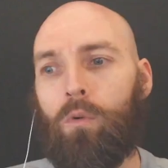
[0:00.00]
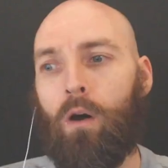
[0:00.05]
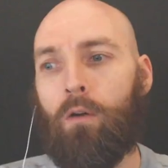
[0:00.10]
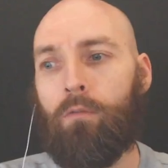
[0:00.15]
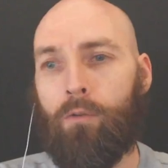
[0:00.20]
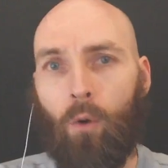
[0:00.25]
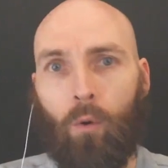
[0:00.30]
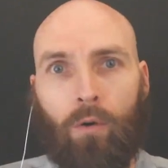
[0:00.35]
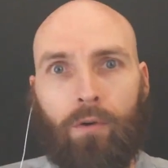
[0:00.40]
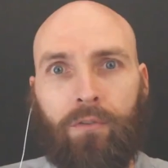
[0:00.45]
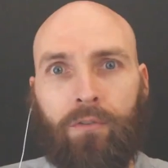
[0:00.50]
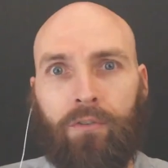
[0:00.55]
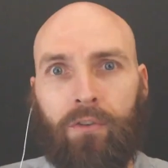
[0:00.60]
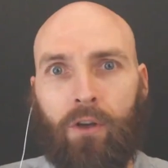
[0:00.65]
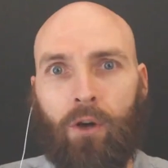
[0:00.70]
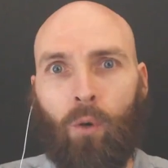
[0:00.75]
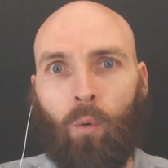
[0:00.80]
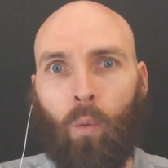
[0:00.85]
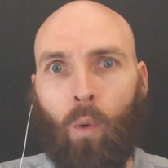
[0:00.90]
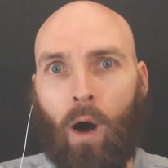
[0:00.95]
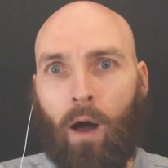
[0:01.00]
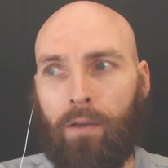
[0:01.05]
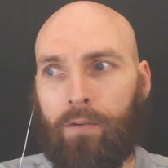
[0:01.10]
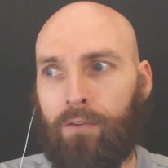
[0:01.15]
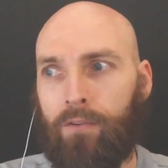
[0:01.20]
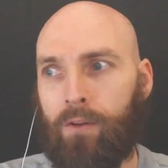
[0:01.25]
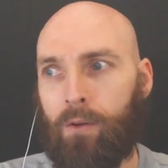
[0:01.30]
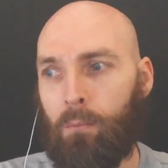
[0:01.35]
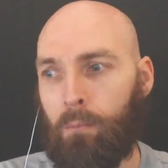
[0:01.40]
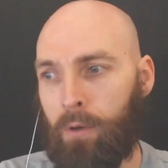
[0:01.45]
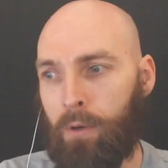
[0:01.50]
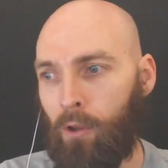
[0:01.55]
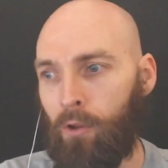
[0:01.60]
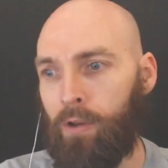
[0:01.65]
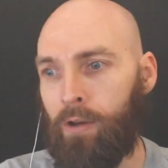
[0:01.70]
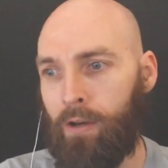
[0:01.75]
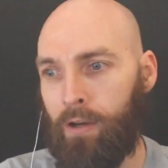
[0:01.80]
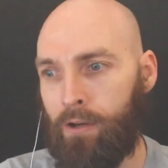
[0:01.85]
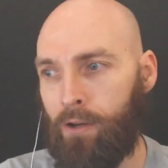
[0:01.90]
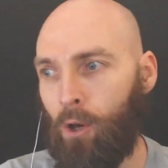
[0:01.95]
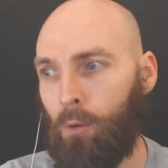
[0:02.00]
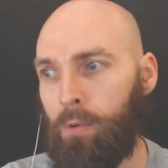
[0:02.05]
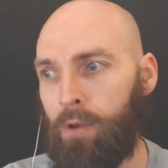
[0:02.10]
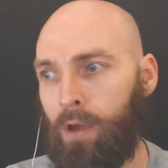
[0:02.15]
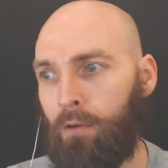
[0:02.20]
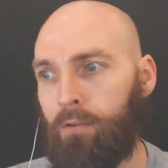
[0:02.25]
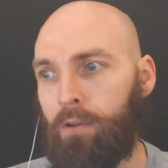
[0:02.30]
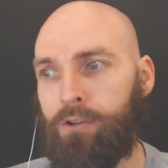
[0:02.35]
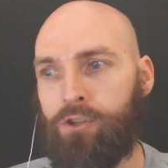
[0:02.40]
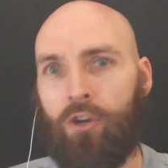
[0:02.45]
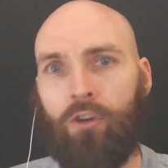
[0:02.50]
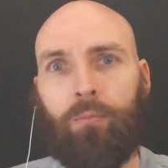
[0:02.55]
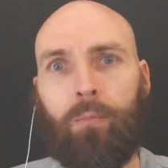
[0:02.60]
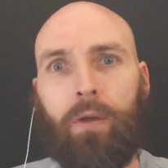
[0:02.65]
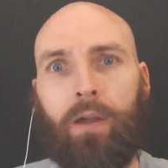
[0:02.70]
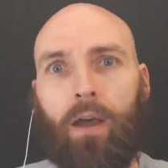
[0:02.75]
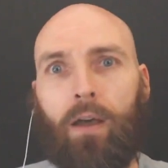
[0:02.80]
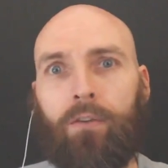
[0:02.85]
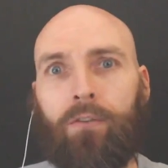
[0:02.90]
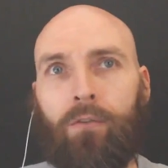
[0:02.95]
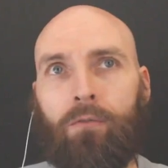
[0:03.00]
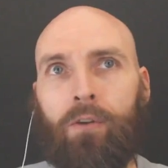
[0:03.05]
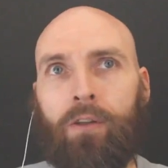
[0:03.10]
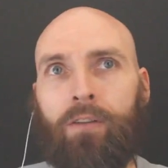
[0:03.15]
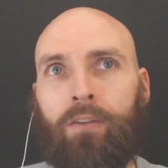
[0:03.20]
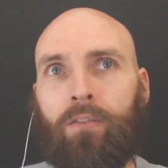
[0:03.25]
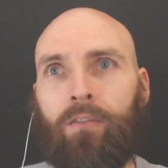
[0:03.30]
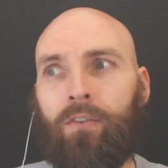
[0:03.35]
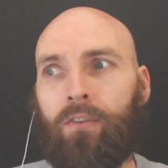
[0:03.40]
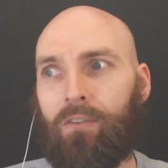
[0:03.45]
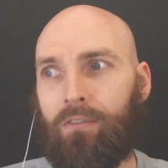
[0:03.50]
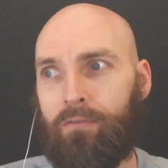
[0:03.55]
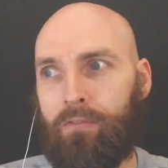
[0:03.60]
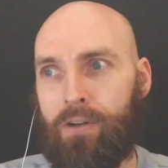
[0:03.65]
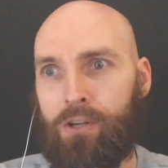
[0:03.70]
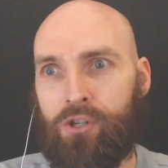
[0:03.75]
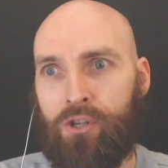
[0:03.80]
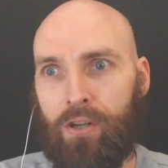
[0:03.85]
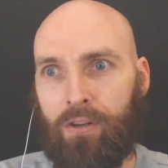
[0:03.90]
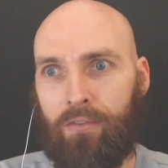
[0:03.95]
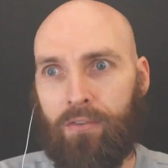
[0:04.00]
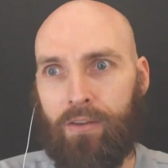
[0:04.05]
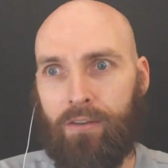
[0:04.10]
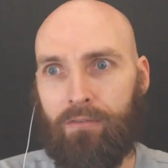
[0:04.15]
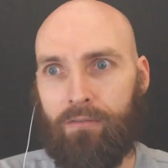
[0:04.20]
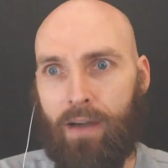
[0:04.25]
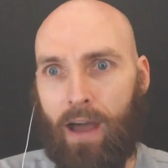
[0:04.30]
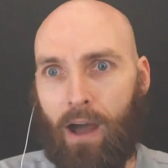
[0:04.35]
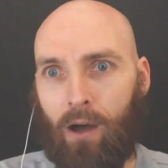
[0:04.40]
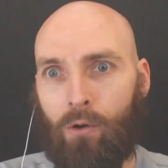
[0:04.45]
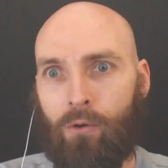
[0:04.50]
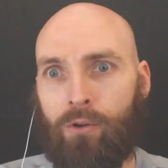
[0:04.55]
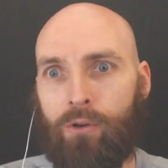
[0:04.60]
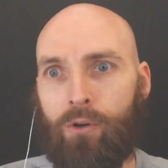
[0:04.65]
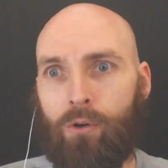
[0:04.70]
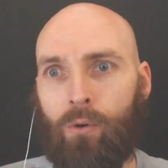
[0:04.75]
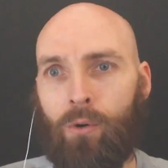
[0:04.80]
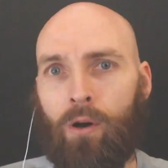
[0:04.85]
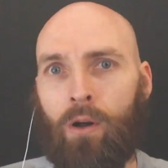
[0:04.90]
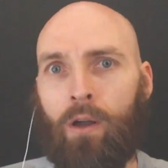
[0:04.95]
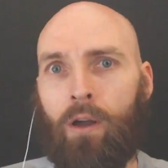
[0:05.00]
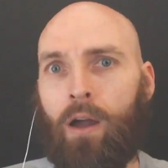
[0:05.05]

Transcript: of course, still wants to build an adobe oven just because of its sufficiency value,